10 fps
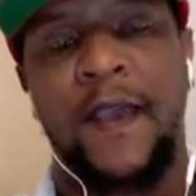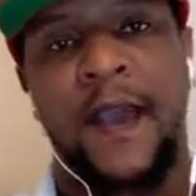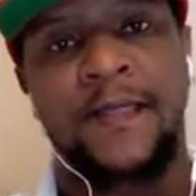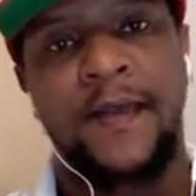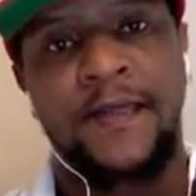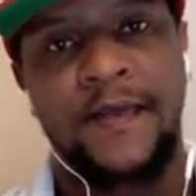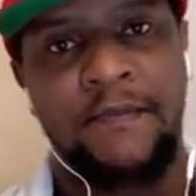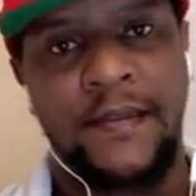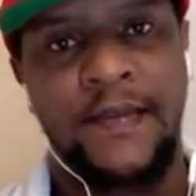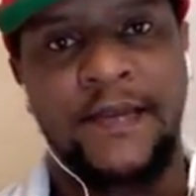And then they
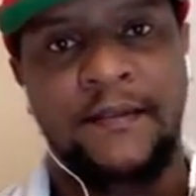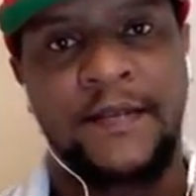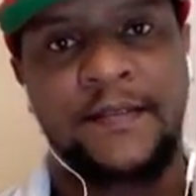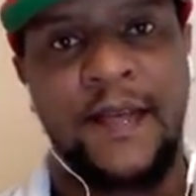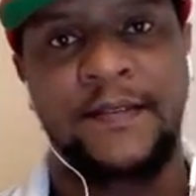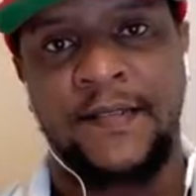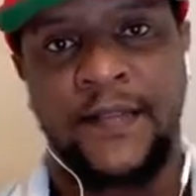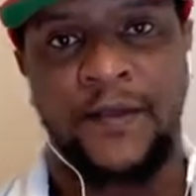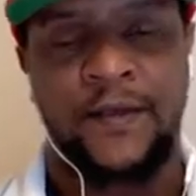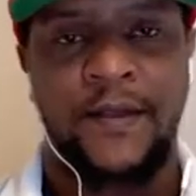begin criticizing
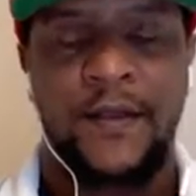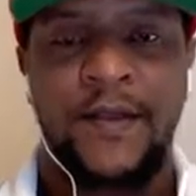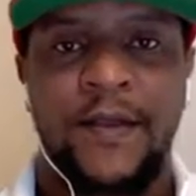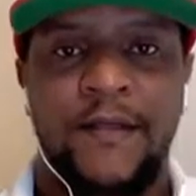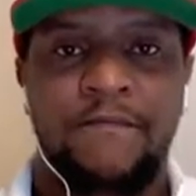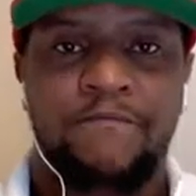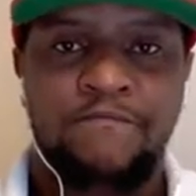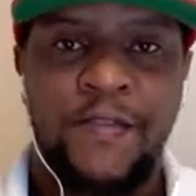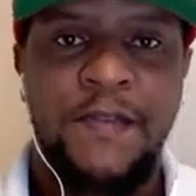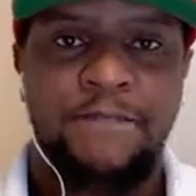you.
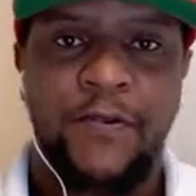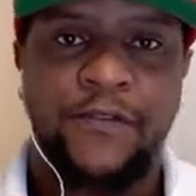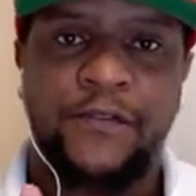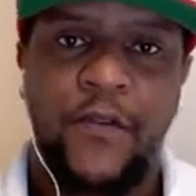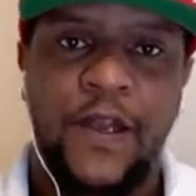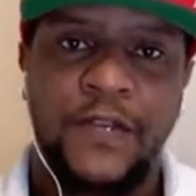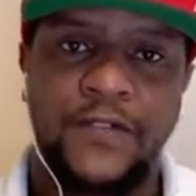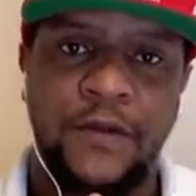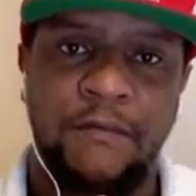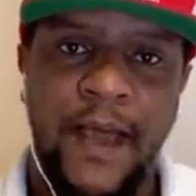People focus
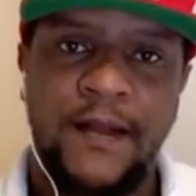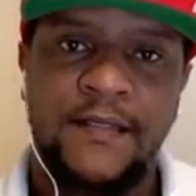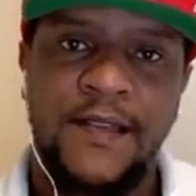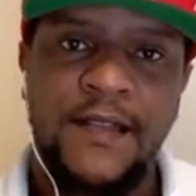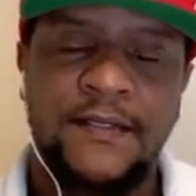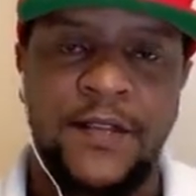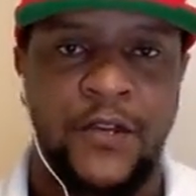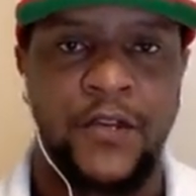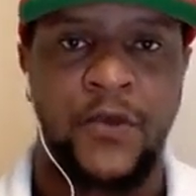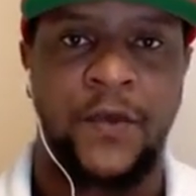on bad things that
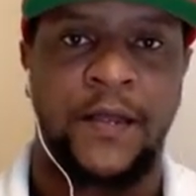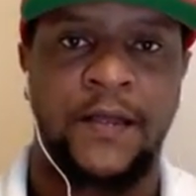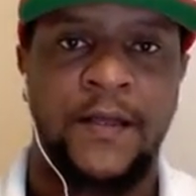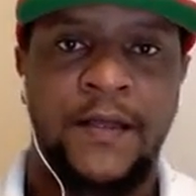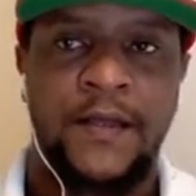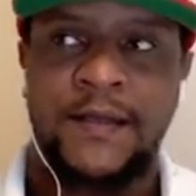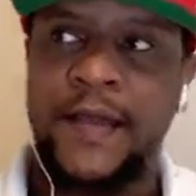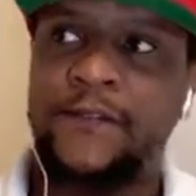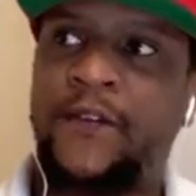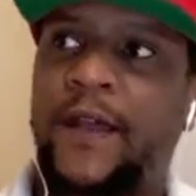you're doing.
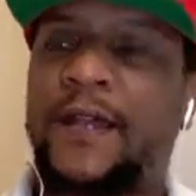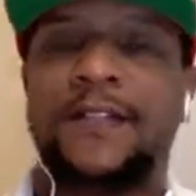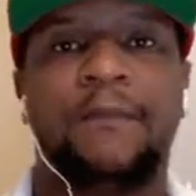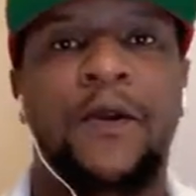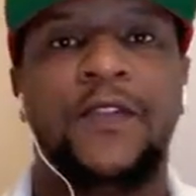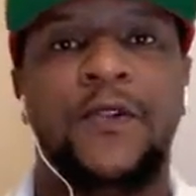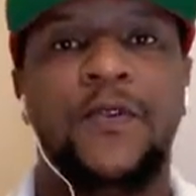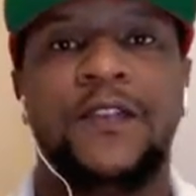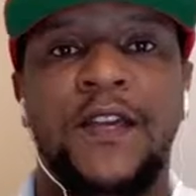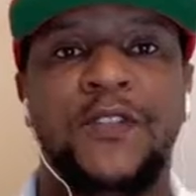They forget about the
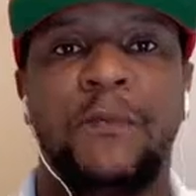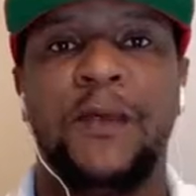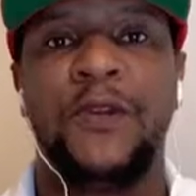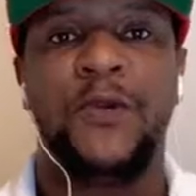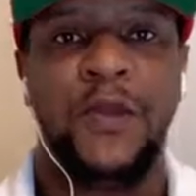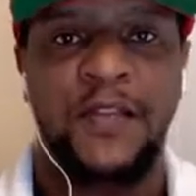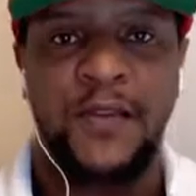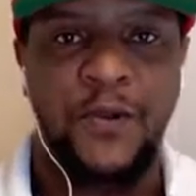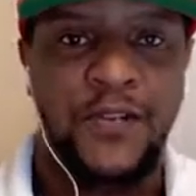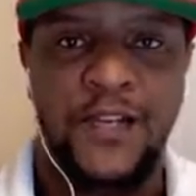good things you've been doing, the
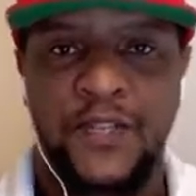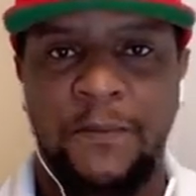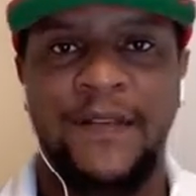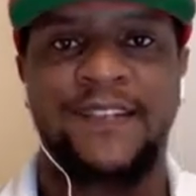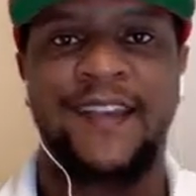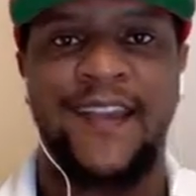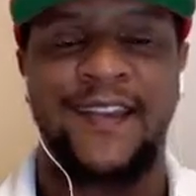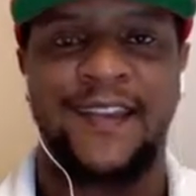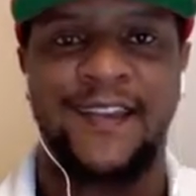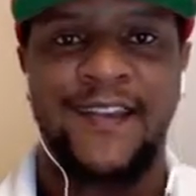good things you've been
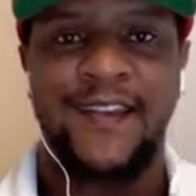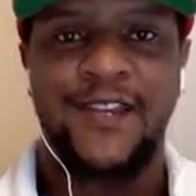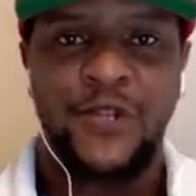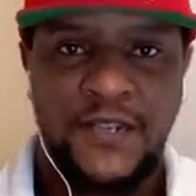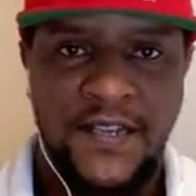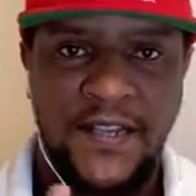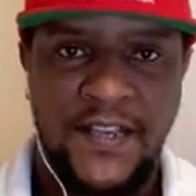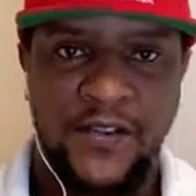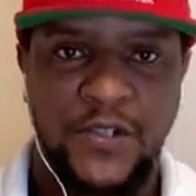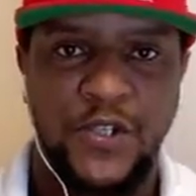saying. You see
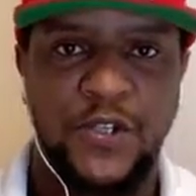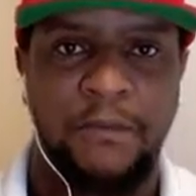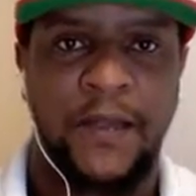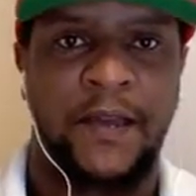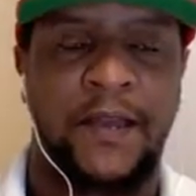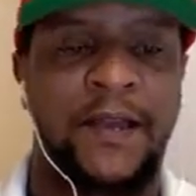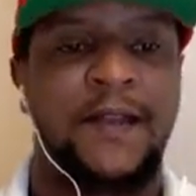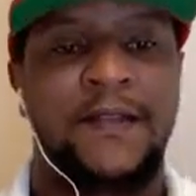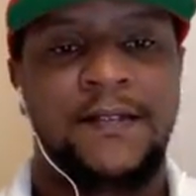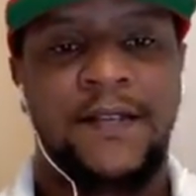here on social media,
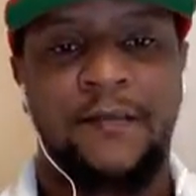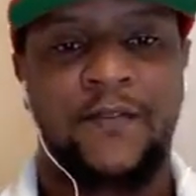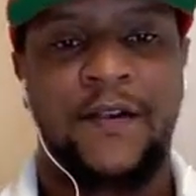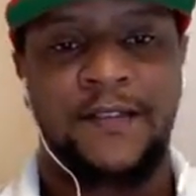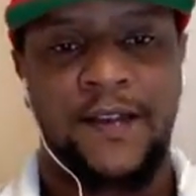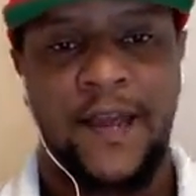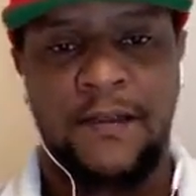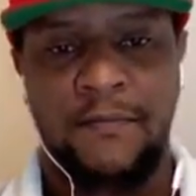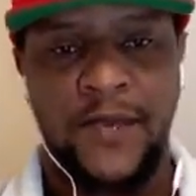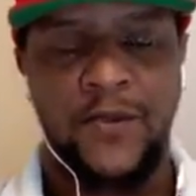some of us like
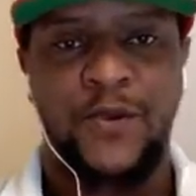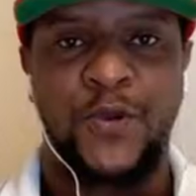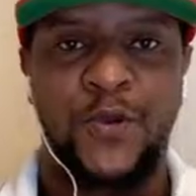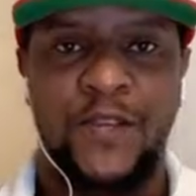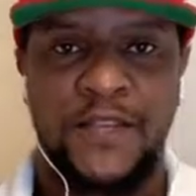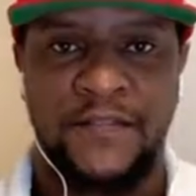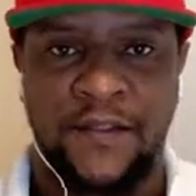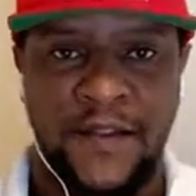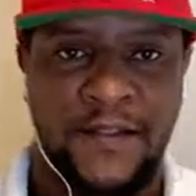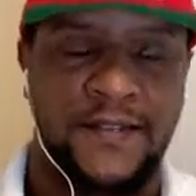me who do these
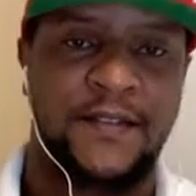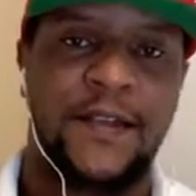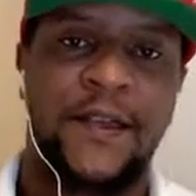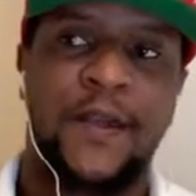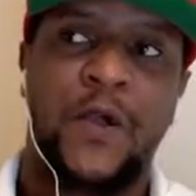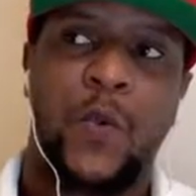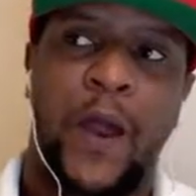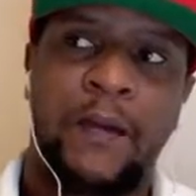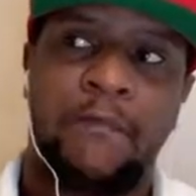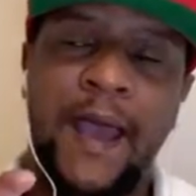videos,
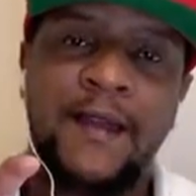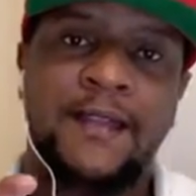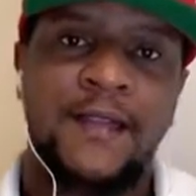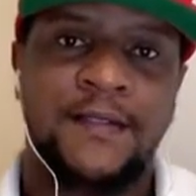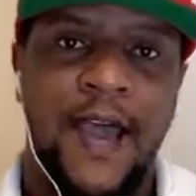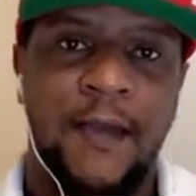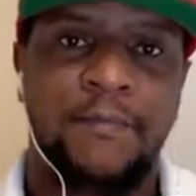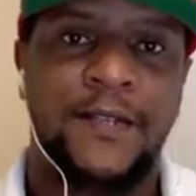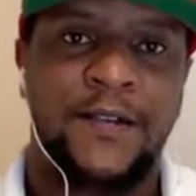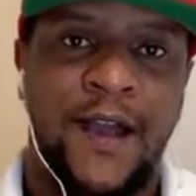when bad things
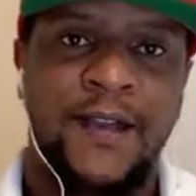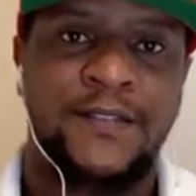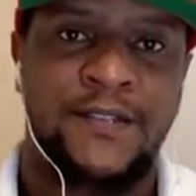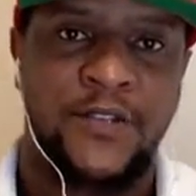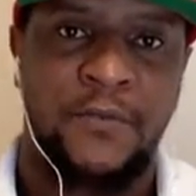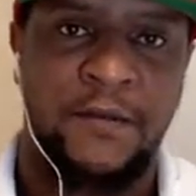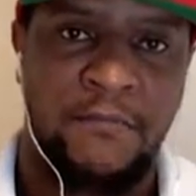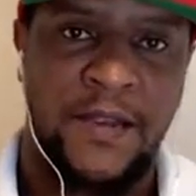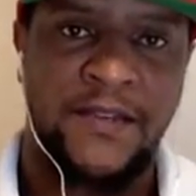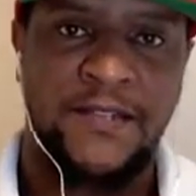happen to us as human
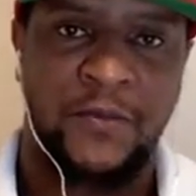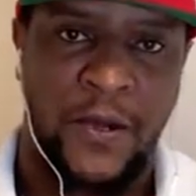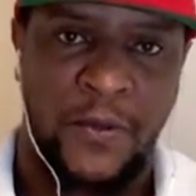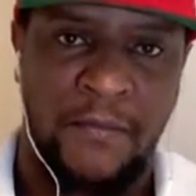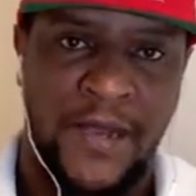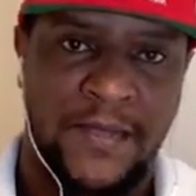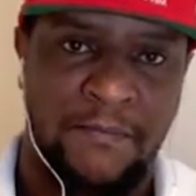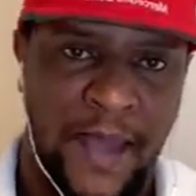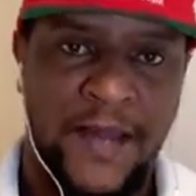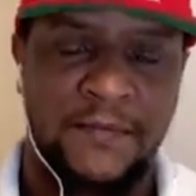beings, when we make
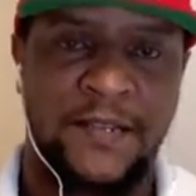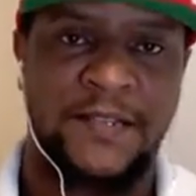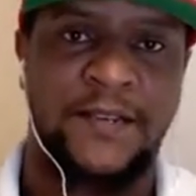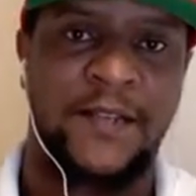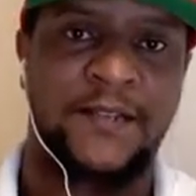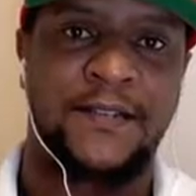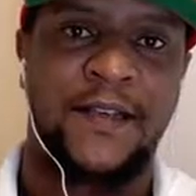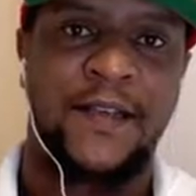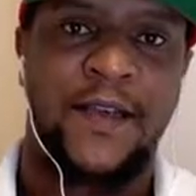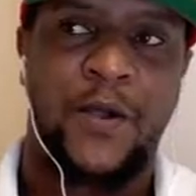bad mistakes
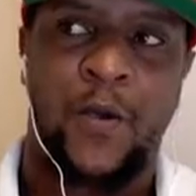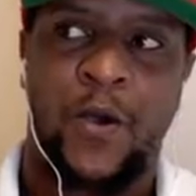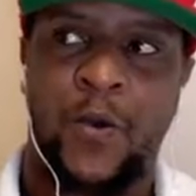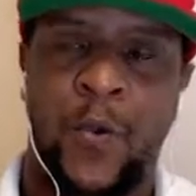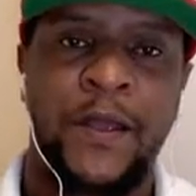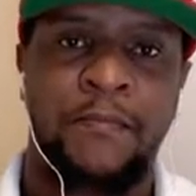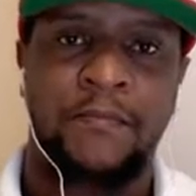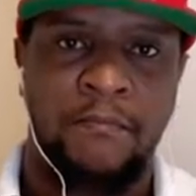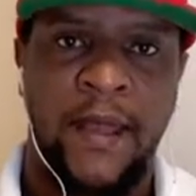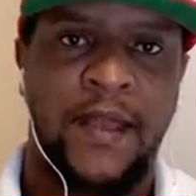or we
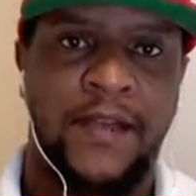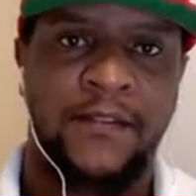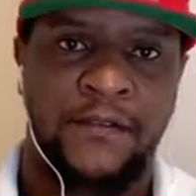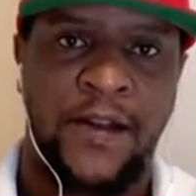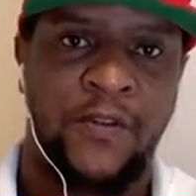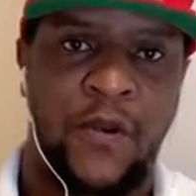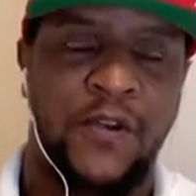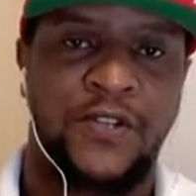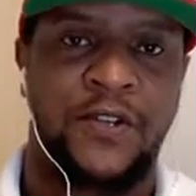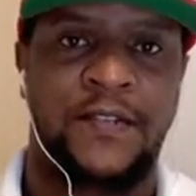make very
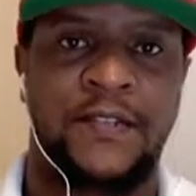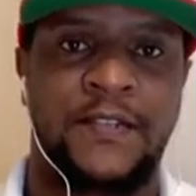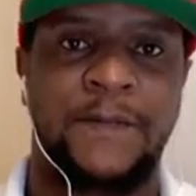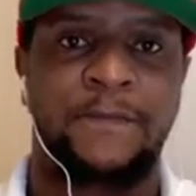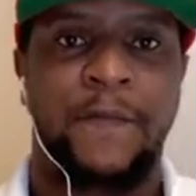wrong choices,